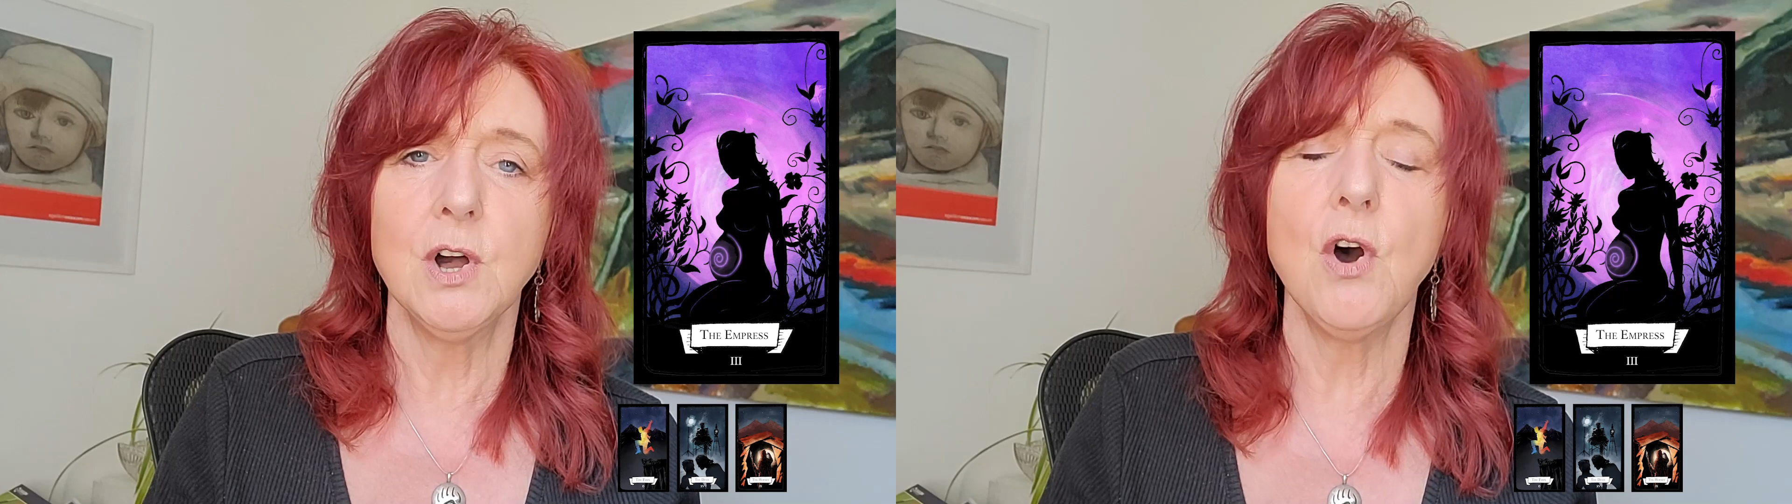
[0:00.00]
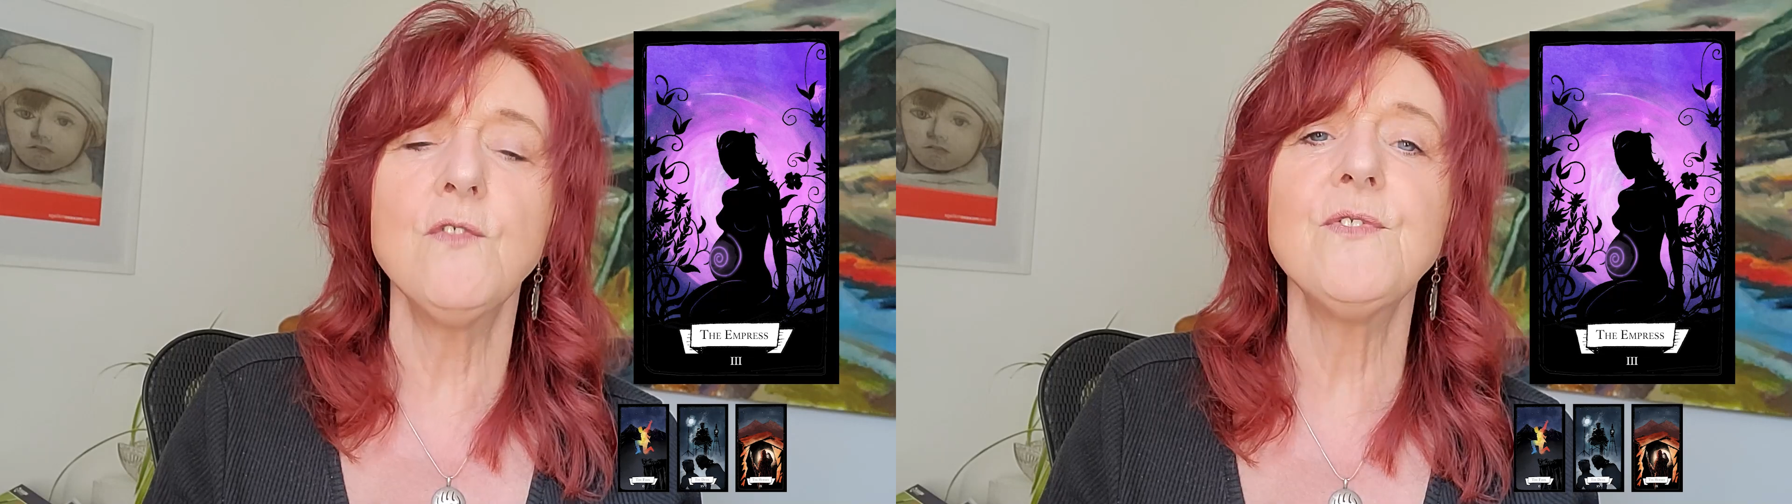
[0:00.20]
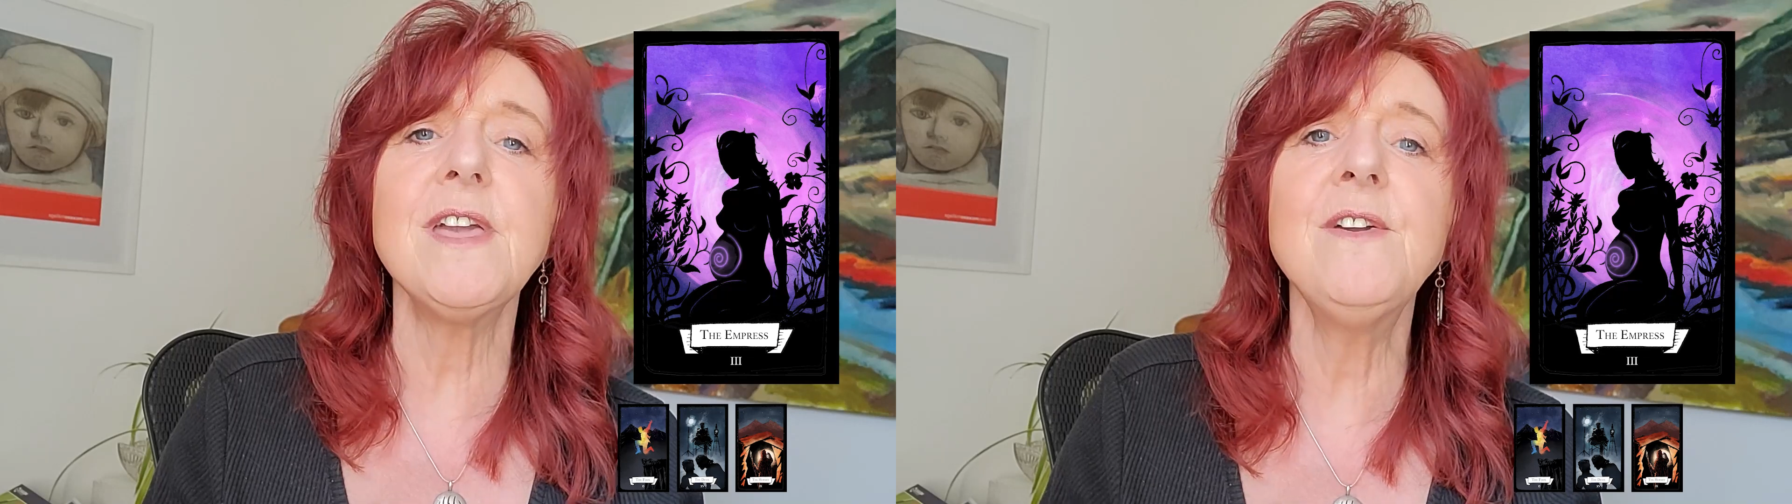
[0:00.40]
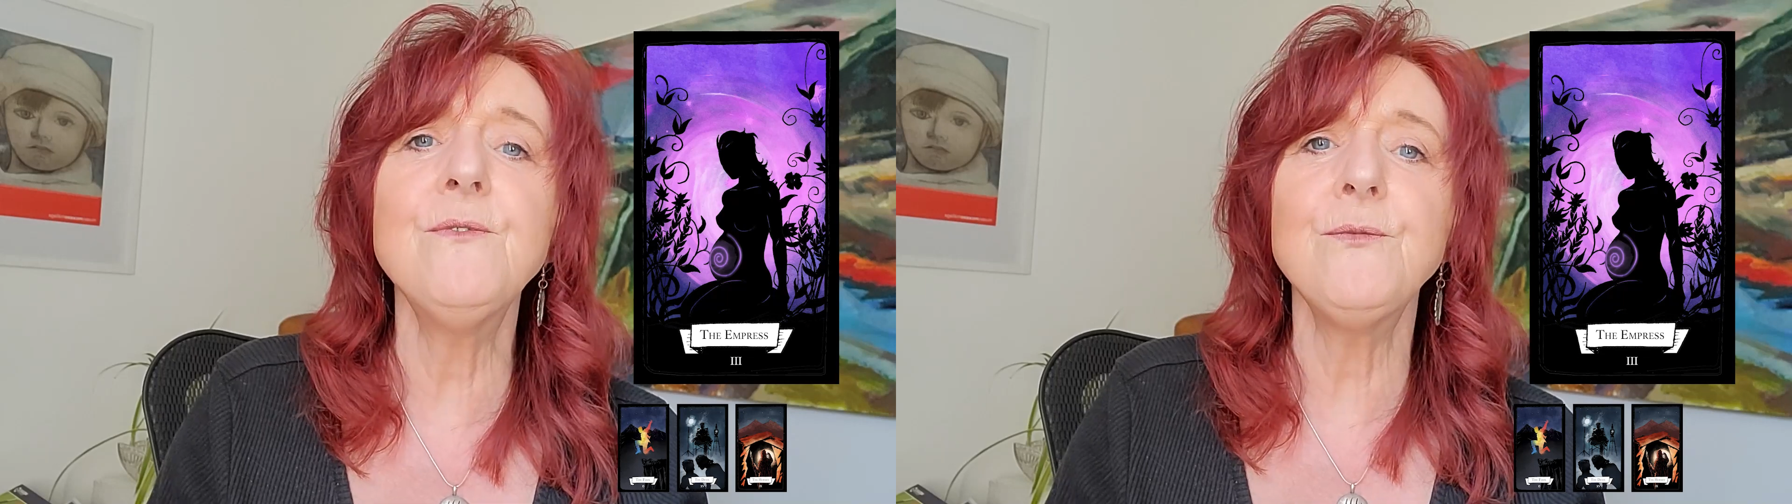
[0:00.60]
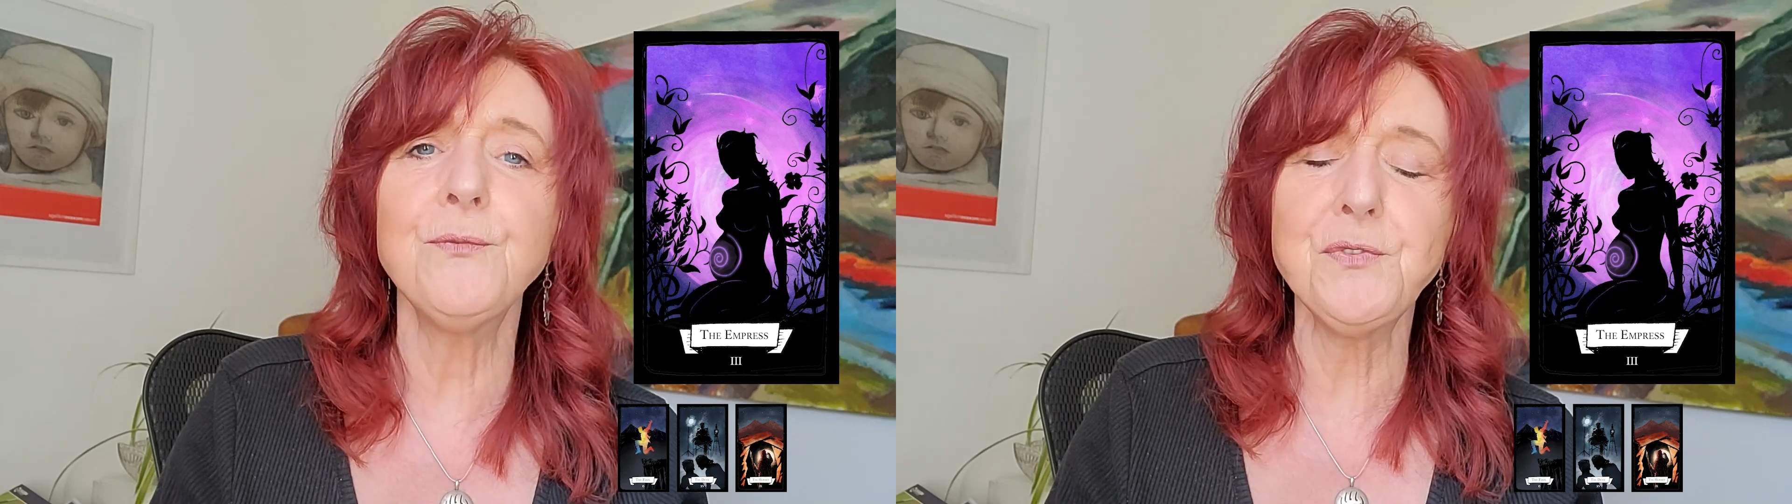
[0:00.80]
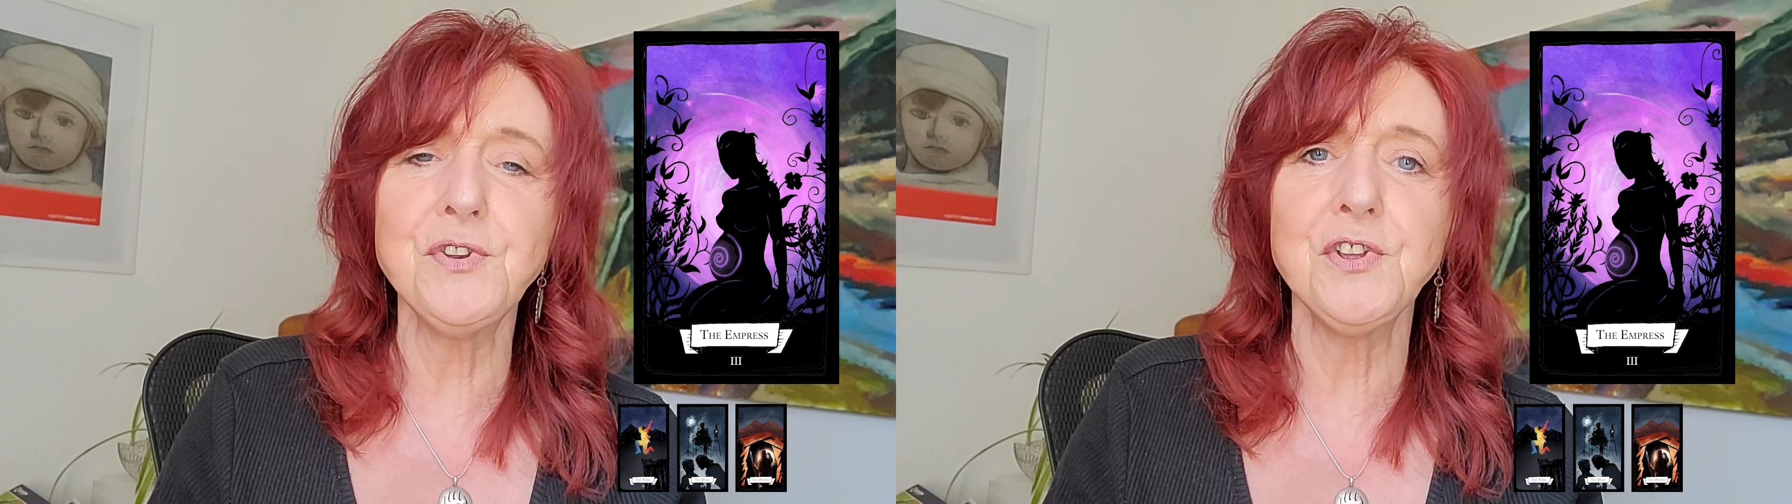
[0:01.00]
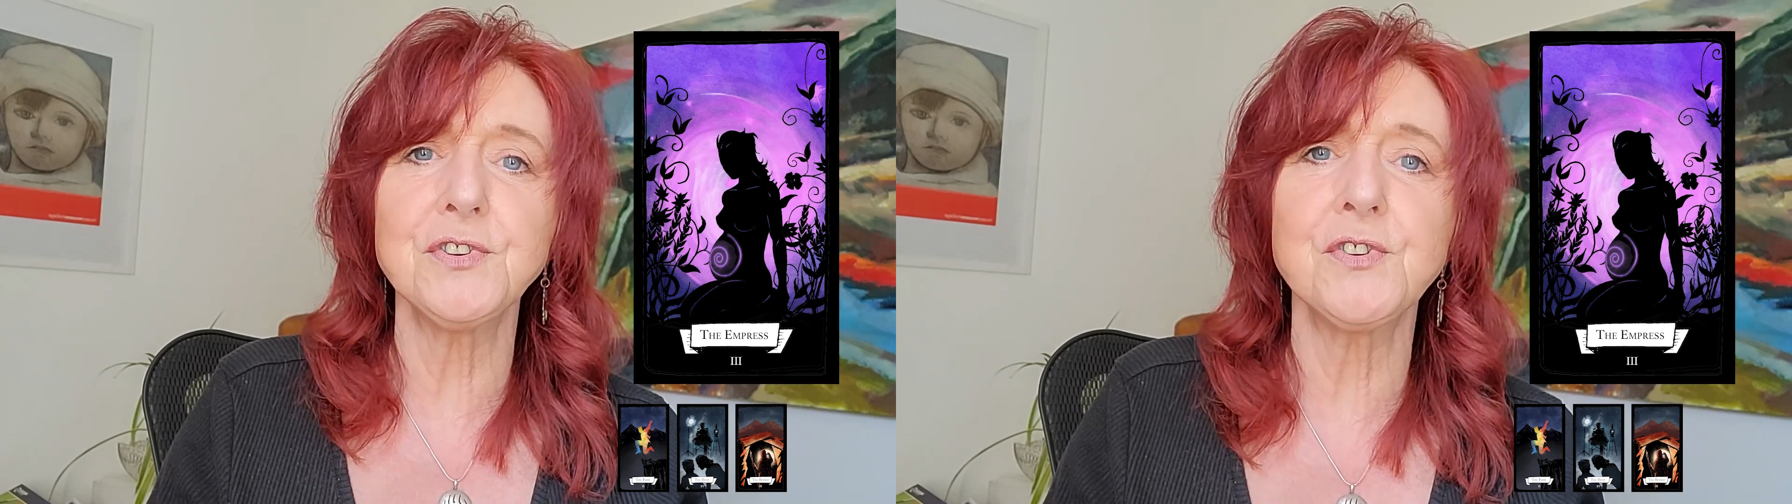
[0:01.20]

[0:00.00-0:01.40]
of infinite